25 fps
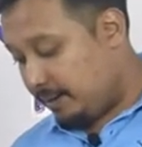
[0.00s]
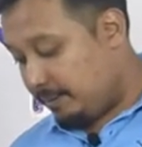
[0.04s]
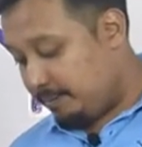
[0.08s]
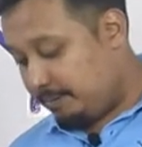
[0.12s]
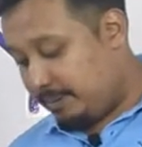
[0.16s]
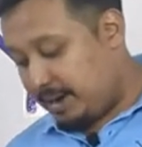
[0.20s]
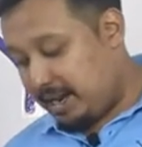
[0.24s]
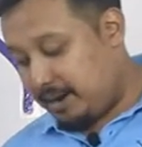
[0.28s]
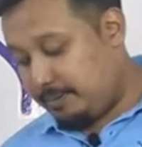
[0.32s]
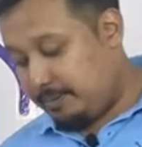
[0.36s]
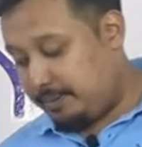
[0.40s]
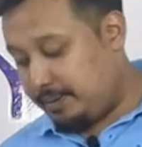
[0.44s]

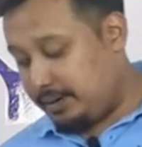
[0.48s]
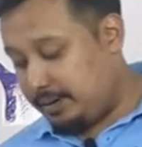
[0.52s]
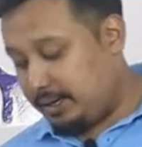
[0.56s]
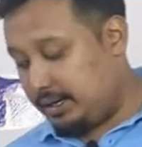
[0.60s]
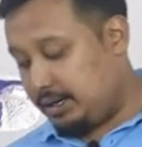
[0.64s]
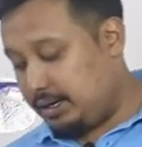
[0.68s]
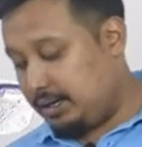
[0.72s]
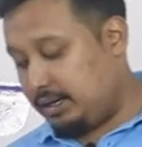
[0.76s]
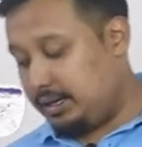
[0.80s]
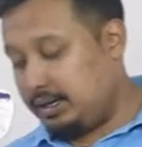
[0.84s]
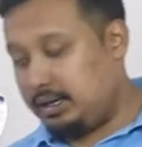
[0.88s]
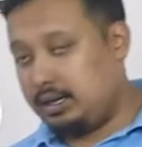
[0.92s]

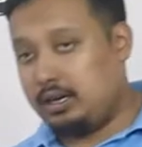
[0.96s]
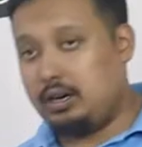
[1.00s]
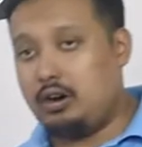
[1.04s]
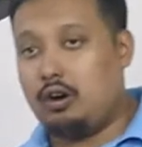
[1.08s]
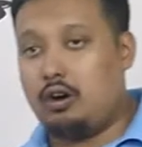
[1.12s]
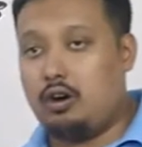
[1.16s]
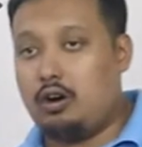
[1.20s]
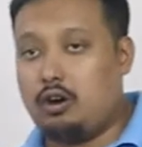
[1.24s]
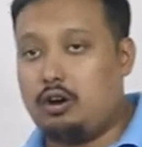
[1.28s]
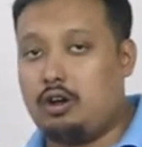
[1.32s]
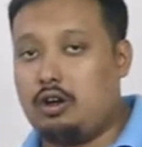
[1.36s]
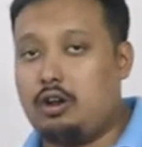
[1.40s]
paper
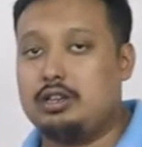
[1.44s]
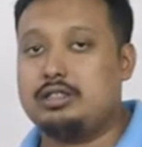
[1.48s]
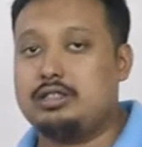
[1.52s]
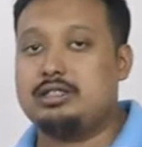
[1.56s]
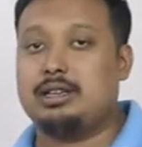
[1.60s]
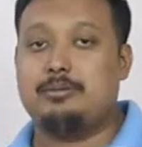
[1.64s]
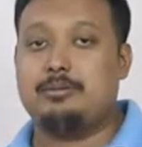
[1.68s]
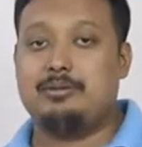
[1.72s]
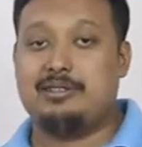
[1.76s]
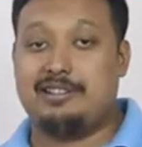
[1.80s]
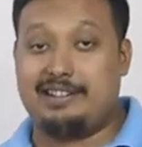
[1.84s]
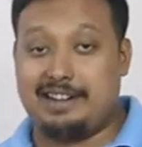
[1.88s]
or
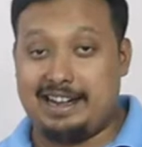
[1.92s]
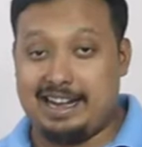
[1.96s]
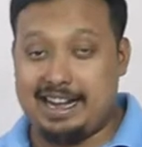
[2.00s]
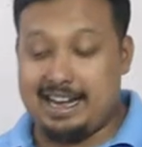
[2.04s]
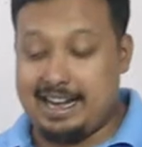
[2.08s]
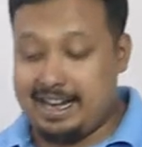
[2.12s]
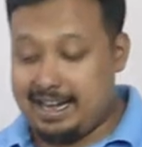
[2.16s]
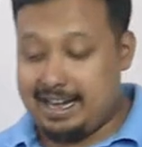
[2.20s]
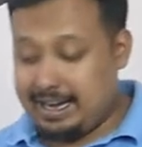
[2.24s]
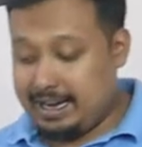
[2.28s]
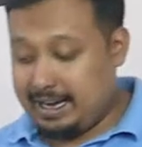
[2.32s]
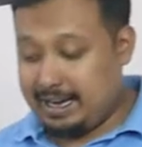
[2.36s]
some
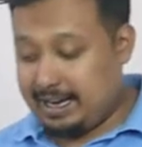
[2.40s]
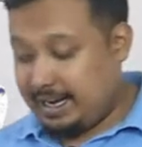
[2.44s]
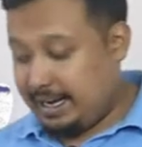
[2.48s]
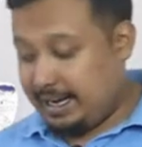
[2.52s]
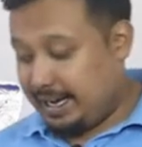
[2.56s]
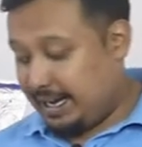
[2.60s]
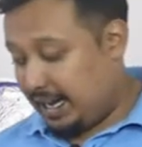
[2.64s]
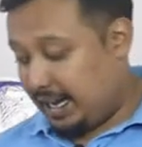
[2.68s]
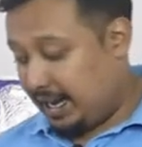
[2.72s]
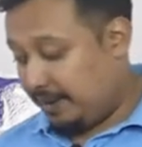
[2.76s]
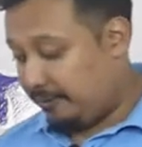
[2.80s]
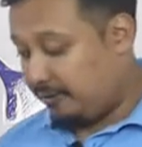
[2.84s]
tray.
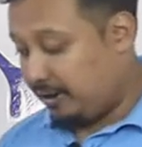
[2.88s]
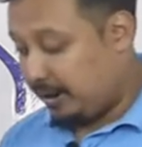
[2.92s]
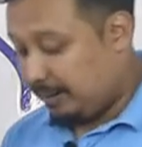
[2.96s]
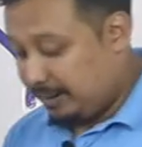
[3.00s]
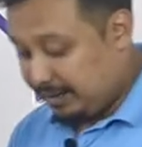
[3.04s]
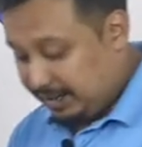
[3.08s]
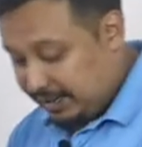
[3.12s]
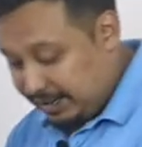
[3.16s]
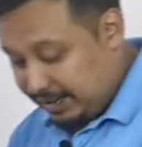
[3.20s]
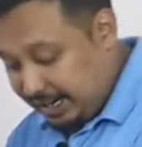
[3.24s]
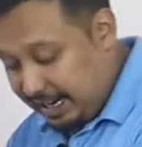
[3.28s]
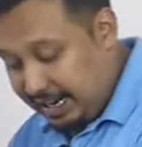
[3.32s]
If you have
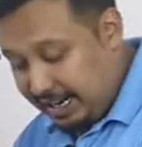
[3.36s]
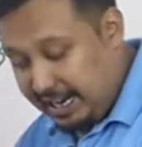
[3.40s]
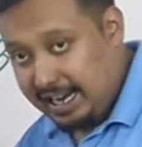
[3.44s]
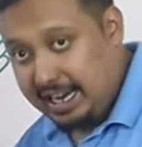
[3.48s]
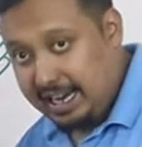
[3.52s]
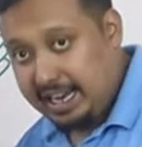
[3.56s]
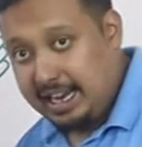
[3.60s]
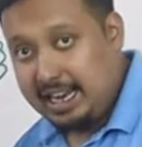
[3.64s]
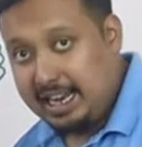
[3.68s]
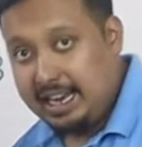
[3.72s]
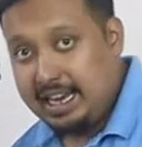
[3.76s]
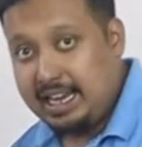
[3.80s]
a
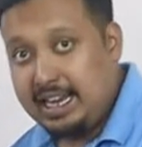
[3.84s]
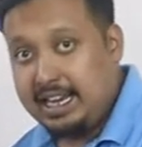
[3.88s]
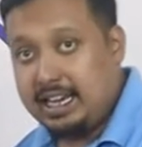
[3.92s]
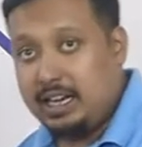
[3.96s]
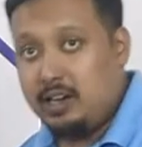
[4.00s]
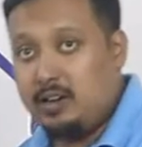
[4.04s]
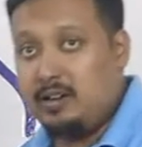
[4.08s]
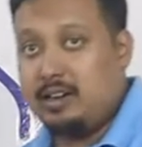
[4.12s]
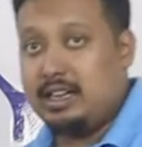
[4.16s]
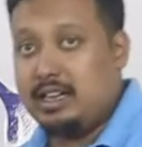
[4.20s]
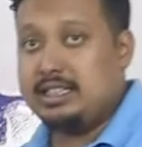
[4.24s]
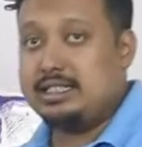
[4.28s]
tray,
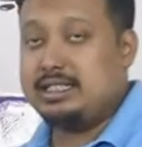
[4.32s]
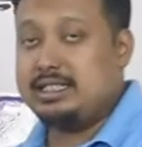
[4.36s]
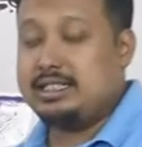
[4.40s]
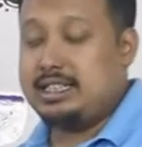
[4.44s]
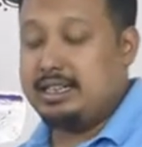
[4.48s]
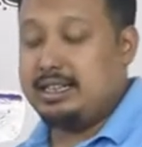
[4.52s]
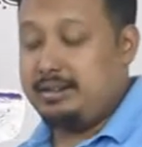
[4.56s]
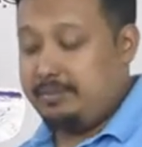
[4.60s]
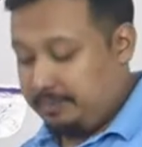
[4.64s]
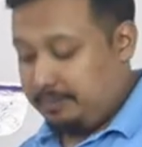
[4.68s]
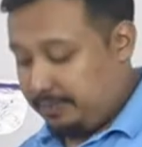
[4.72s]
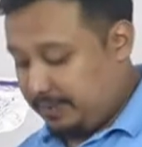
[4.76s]
you
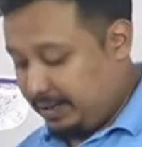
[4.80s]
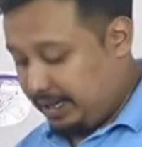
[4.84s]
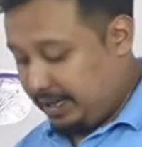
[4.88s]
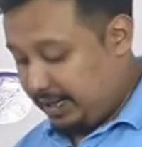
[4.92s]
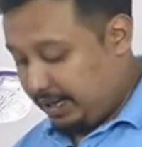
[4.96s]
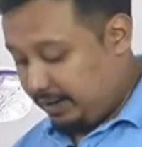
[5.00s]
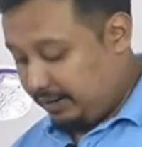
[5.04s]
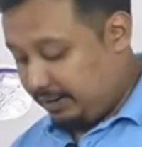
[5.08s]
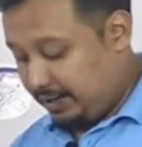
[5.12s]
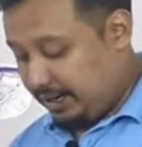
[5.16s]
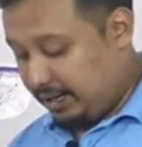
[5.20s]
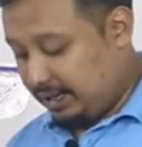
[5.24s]

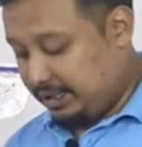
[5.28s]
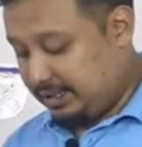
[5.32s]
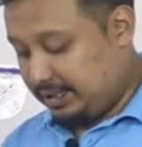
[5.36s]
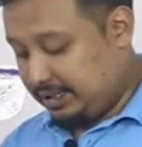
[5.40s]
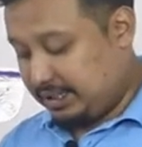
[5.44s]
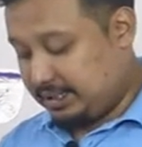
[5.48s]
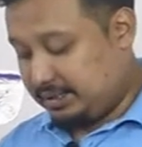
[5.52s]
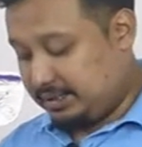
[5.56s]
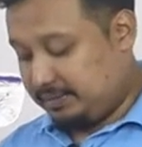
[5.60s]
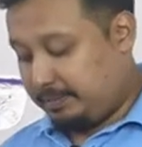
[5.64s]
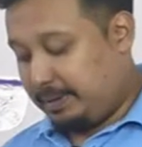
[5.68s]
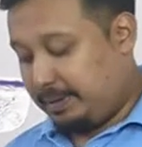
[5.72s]
can
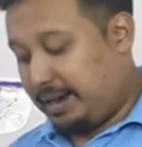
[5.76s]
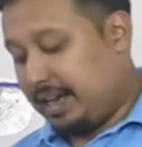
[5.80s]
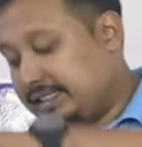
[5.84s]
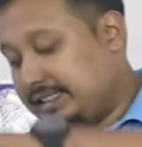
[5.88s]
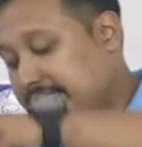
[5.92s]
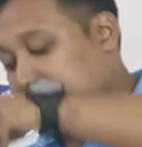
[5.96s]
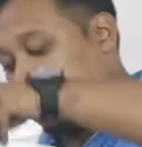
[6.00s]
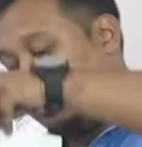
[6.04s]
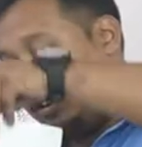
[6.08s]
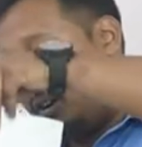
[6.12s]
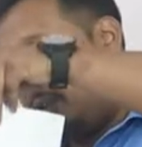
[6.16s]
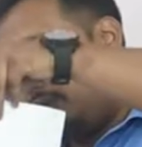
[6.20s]
just pass
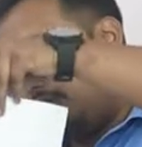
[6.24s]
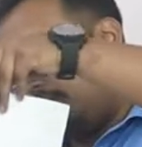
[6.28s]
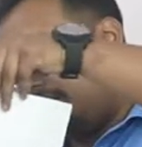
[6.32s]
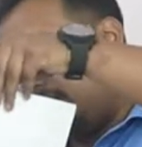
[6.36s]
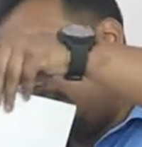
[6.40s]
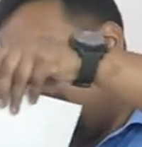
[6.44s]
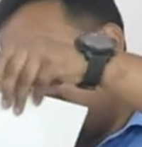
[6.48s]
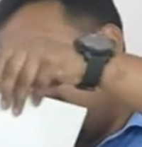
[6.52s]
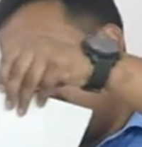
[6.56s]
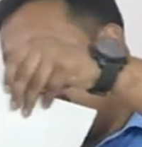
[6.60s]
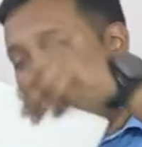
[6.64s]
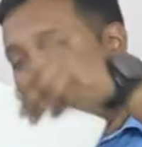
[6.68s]
it off
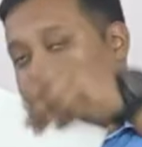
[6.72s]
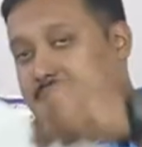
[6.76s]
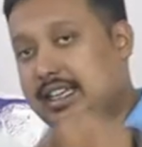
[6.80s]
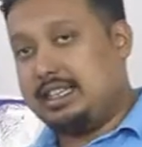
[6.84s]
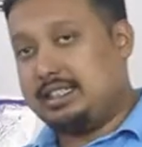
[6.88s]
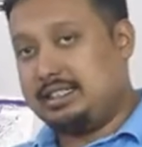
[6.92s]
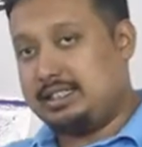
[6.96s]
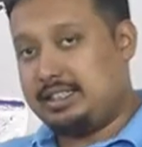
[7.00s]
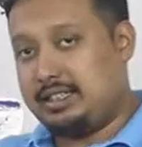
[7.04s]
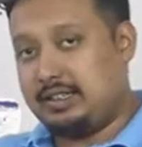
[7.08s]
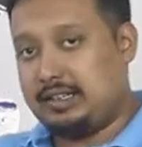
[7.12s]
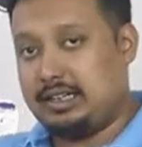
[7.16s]
like
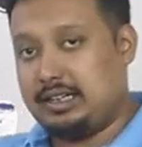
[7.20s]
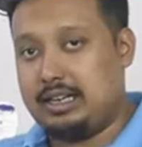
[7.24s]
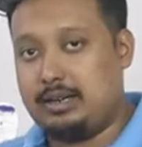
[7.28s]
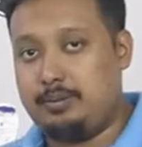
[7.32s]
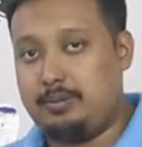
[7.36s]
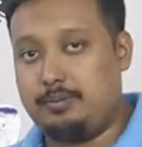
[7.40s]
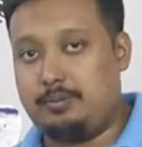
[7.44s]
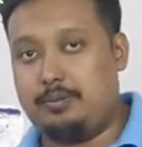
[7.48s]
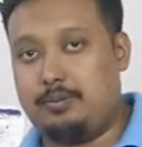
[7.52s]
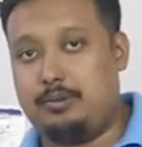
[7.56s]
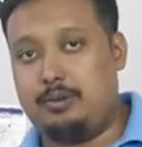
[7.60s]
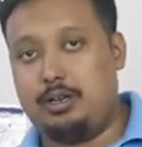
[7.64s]
this. You can
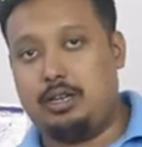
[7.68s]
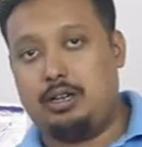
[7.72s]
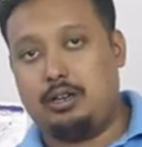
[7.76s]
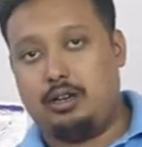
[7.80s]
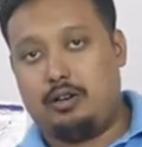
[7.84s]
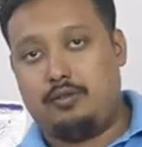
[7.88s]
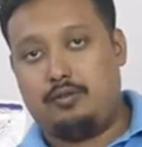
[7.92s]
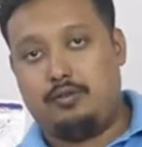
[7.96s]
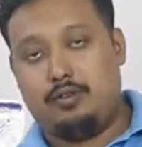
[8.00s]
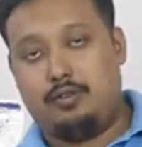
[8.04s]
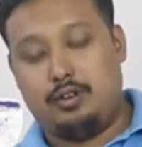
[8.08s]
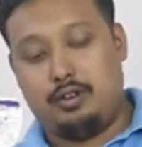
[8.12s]
pull it
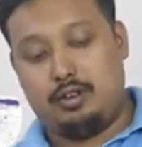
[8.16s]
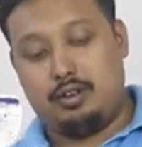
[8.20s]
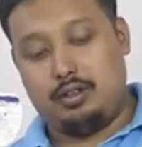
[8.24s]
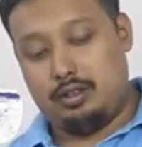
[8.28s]
off.